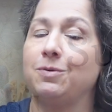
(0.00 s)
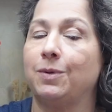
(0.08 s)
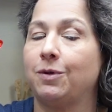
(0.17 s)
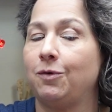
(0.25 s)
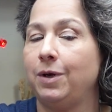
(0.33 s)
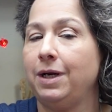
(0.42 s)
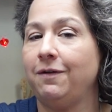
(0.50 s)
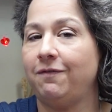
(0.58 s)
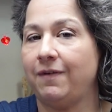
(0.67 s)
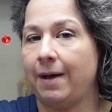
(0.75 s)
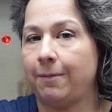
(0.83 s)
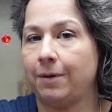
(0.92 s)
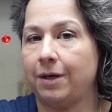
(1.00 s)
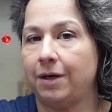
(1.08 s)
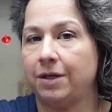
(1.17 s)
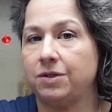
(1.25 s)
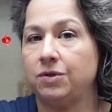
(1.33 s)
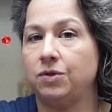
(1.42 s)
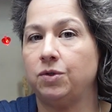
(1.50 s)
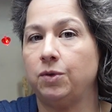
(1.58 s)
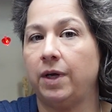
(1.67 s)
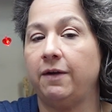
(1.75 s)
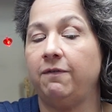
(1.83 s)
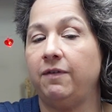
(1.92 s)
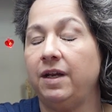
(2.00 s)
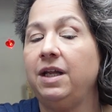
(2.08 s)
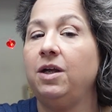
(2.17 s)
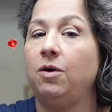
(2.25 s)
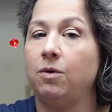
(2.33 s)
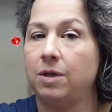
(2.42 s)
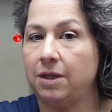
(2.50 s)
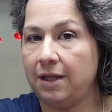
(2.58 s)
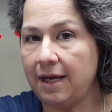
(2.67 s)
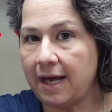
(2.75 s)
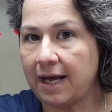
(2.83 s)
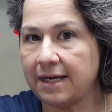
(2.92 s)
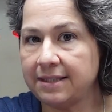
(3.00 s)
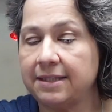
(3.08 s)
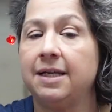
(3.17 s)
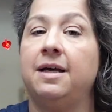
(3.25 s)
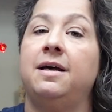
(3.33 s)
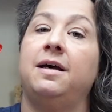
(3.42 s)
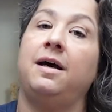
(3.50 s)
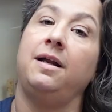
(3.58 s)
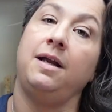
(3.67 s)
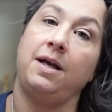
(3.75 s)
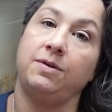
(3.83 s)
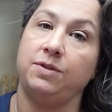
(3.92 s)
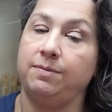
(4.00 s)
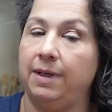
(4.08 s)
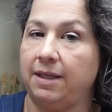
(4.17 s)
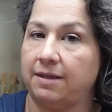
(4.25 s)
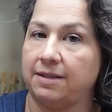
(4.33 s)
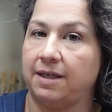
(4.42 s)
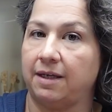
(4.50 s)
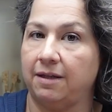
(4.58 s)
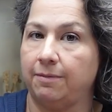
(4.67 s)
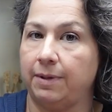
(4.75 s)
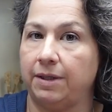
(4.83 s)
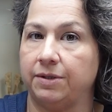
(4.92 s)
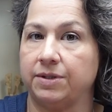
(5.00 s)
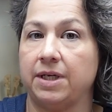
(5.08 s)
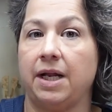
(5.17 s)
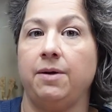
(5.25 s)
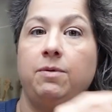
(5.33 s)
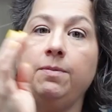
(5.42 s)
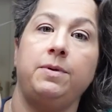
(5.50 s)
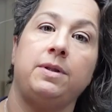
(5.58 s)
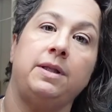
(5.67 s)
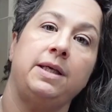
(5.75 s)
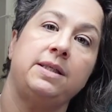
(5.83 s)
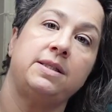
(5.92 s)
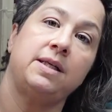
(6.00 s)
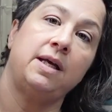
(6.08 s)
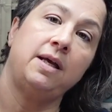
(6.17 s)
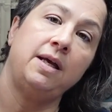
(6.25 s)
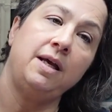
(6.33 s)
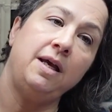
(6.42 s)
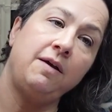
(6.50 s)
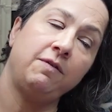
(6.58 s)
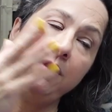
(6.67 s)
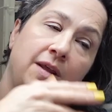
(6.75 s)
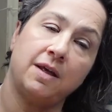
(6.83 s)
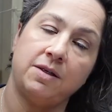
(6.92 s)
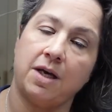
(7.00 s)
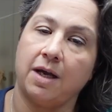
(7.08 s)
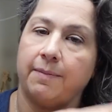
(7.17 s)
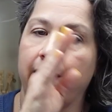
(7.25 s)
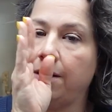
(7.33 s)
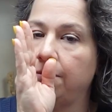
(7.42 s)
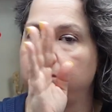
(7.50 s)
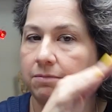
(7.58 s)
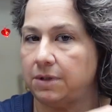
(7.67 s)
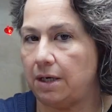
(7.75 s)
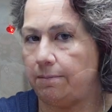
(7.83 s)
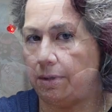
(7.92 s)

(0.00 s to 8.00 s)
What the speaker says: with Creative Fabrica to do a video class on how to make the succulent pillows. And I will put links to everything I talk about down